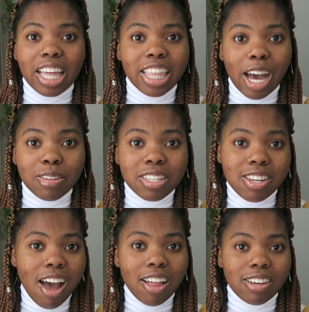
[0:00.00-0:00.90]

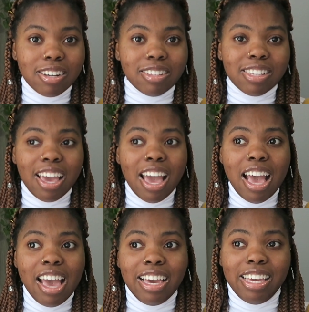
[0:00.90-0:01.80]
$1,000.
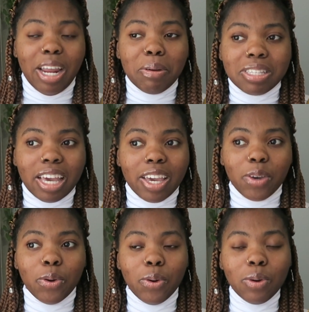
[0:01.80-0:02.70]
And I was like,
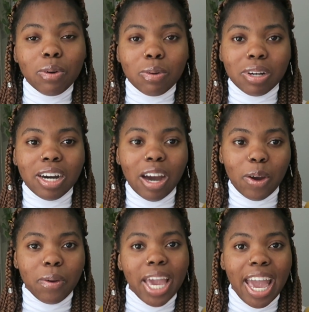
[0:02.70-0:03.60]
whew,
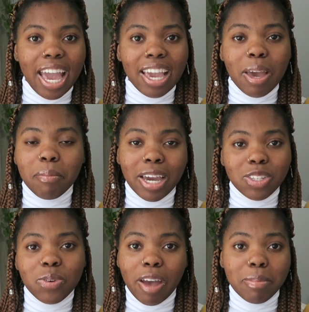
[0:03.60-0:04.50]
okay.
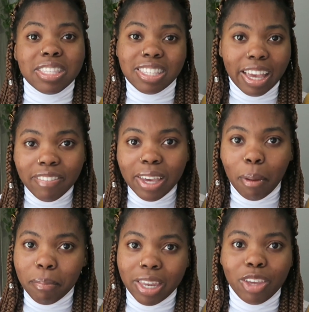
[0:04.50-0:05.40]
Mind you, I've been saving
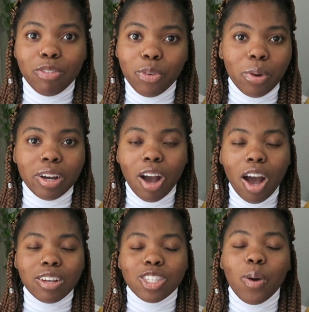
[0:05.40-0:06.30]
up money for a
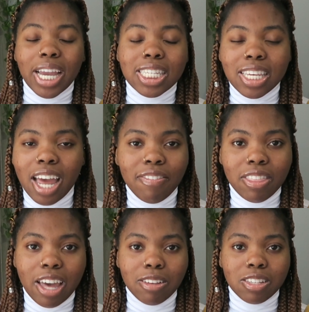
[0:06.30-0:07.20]
car, so I did have the
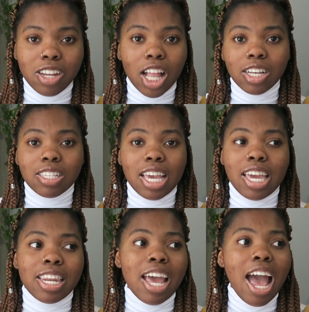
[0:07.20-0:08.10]
$1,000,
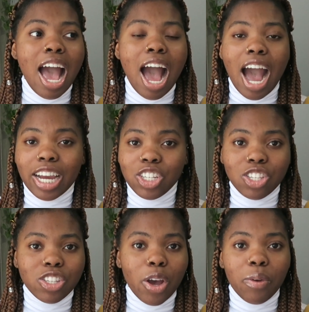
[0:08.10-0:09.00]
and I
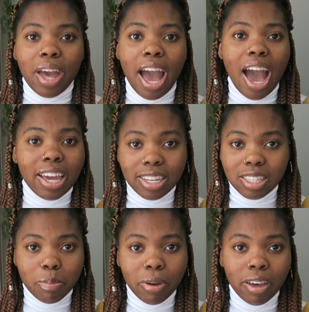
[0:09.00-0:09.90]
just know that I need
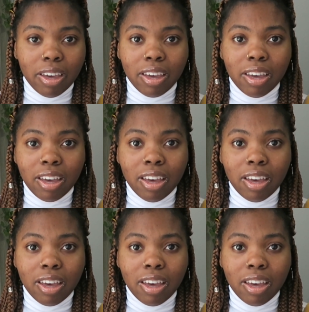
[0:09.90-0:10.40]
to put